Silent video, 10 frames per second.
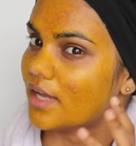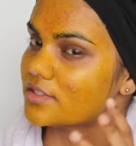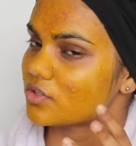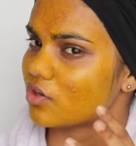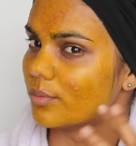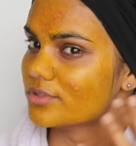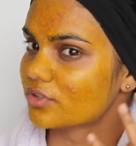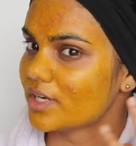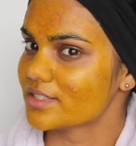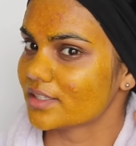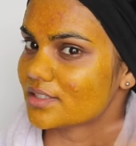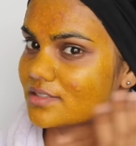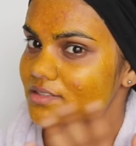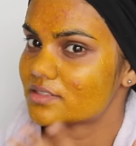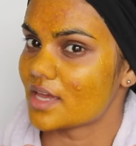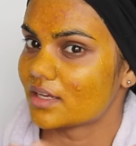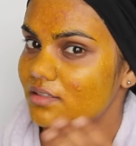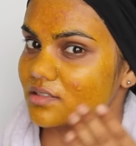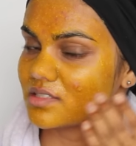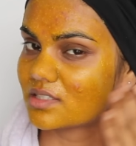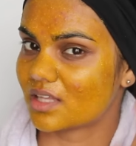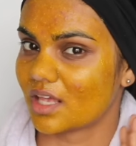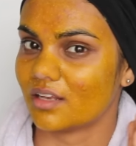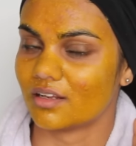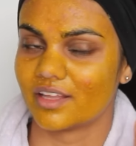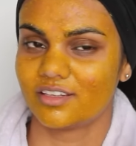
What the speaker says: and so it almost creates like this second skin.